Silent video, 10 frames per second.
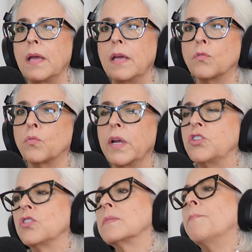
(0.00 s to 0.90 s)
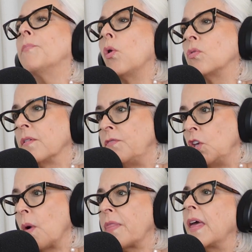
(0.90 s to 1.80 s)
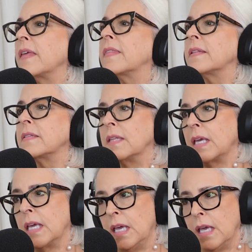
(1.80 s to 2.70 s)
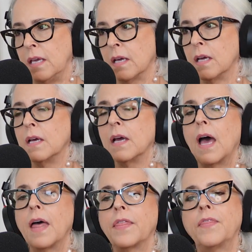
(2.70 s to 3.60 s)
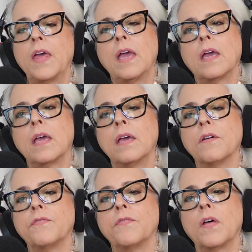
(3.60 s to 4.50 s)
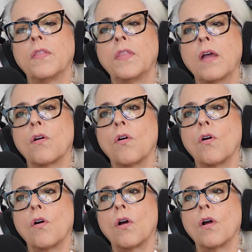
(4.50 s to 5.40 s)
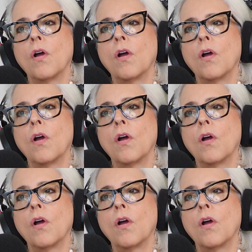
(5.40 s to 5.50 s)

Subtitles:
enriches both of you. I think that's the key. I think if there are...